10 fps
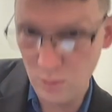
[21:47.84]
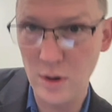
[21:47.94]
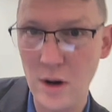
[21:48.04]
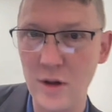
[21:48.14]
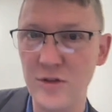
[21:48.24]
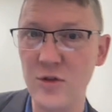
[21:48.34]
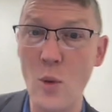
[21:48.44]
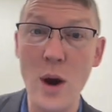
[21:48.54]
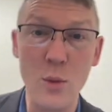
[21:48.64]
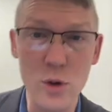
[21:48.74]
going to
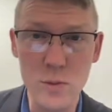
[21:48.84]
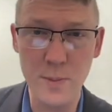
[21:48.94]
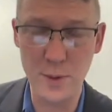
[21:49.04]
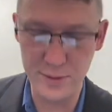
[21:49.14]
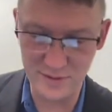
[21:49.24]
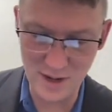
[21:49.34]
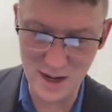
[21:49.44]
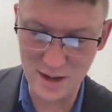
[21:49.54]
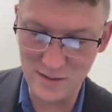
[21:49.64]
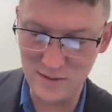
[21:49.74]
square root both
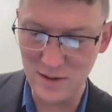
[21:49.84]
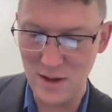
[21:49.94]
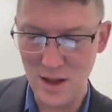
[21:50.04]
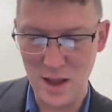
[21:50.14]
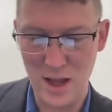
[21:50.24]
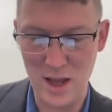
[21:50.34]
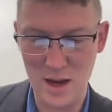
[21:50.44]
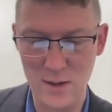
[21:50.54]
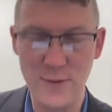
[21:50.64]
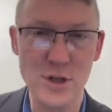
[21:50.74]
sides.
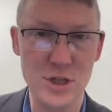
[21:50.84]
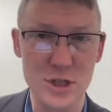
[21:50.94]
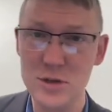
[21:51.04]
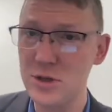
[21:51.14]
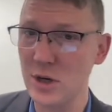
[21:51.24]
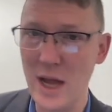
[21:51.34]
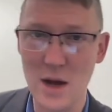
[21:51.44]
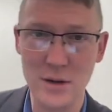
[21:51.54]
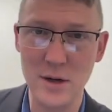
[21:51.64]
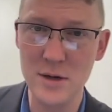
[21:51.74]
And if you just use your
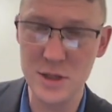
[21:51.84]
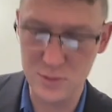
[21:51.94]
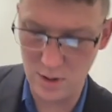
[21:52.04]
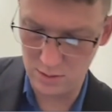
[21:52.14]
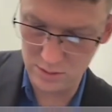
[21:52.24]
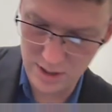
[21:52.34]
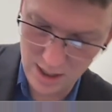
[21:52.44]
calculator to square root that,